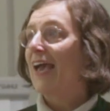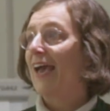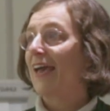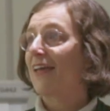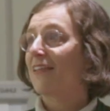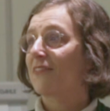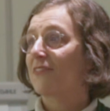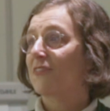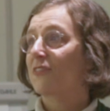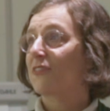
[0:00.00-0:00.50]

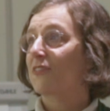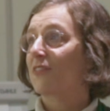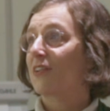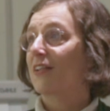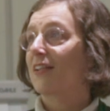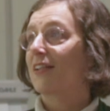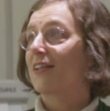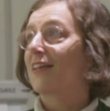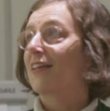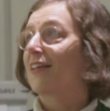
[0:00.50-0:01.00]
And
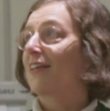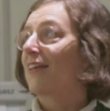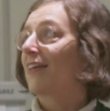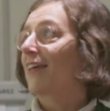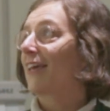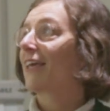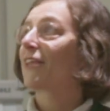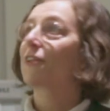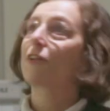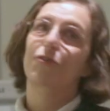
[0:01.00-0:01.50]

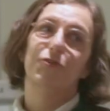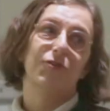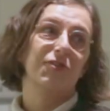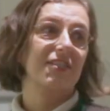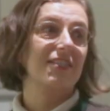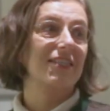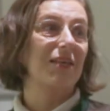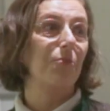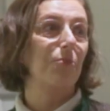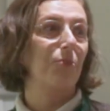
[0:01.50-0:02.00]
it looks
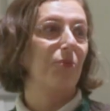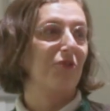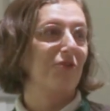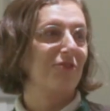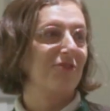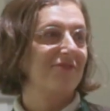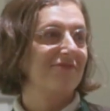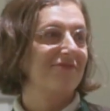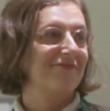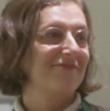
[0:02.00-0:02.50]

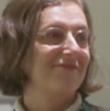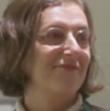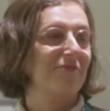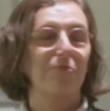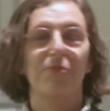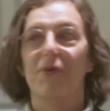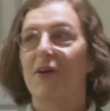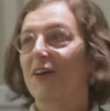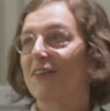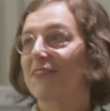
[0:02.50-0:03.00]
simple,
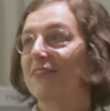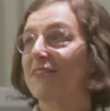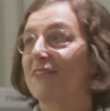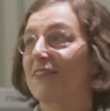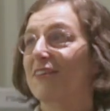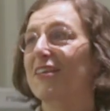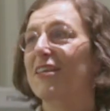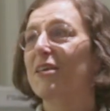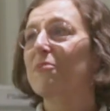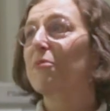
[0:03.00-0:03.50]
but
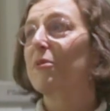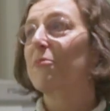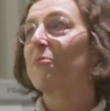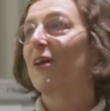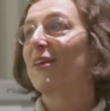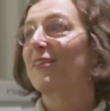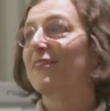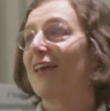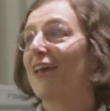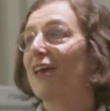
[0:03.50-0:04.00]
keep in
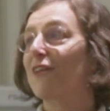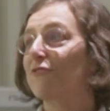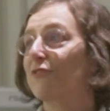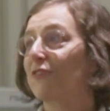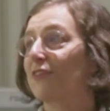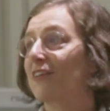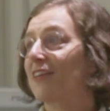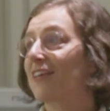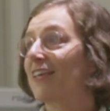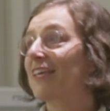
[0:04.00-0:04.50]
mind
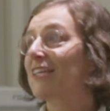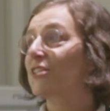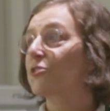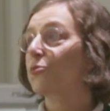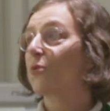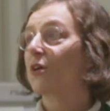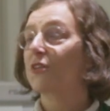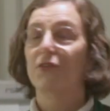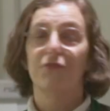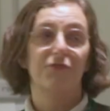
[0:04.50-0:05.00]

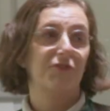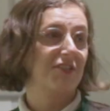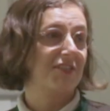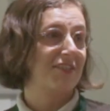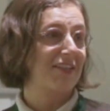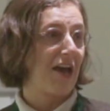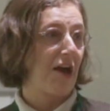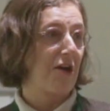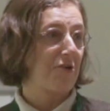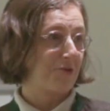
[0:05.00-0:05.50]
each one of
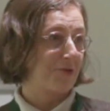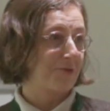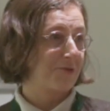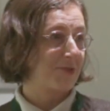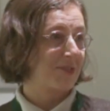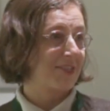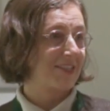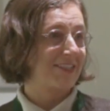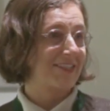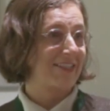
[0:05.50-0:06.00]
these
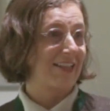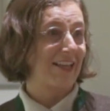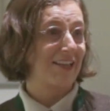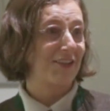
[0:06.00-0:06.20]
arrows is